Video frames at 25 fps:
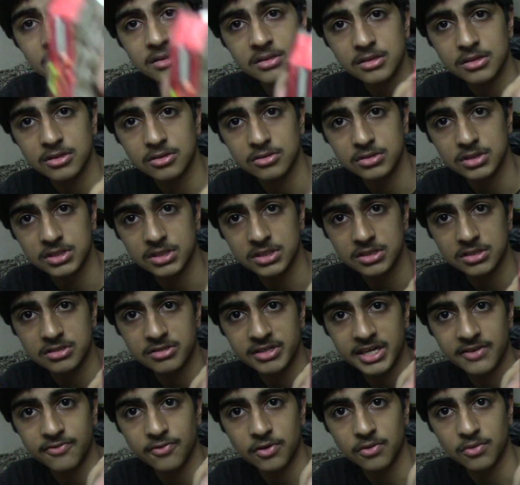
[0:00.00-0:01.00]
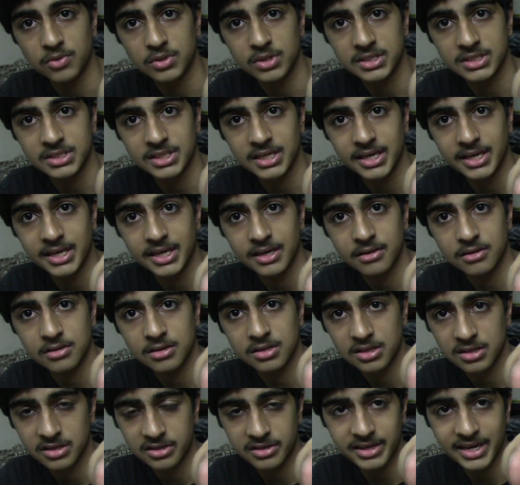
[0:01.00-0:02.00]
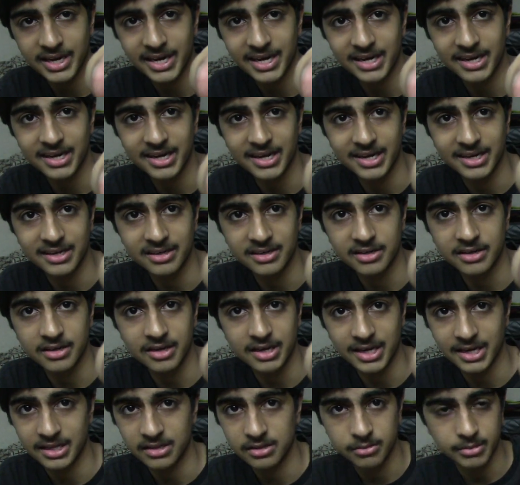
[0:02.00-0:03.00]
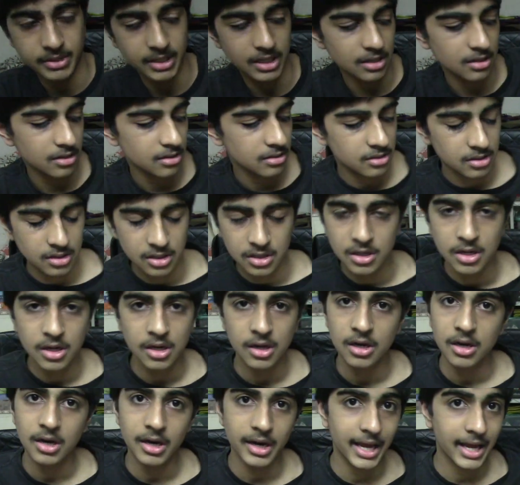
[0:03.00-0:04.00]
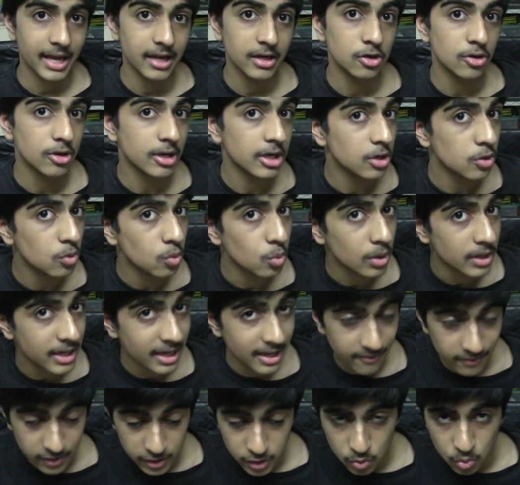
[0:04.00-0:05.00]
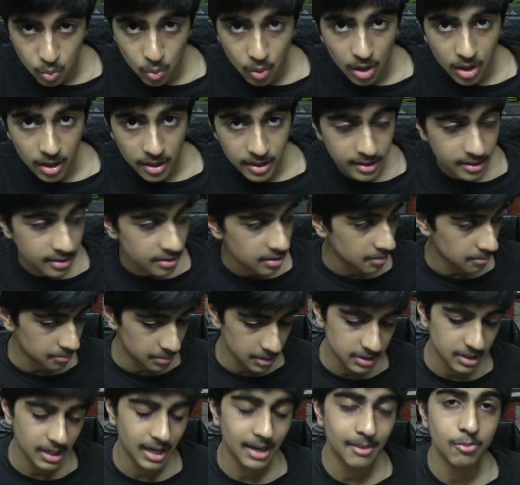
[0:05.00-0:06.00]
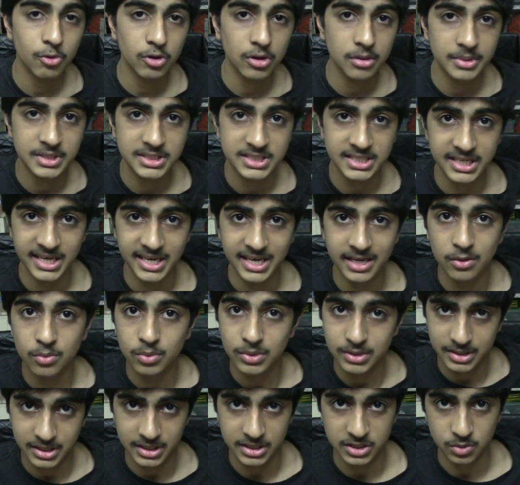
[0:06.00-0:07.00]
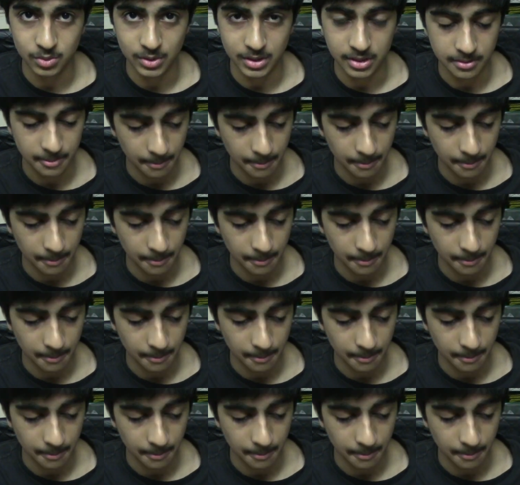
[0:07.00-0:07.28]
just a straightforward design, red and grey in the middle. Again, you can do whatever you want, but I'm going to be sticking with this one.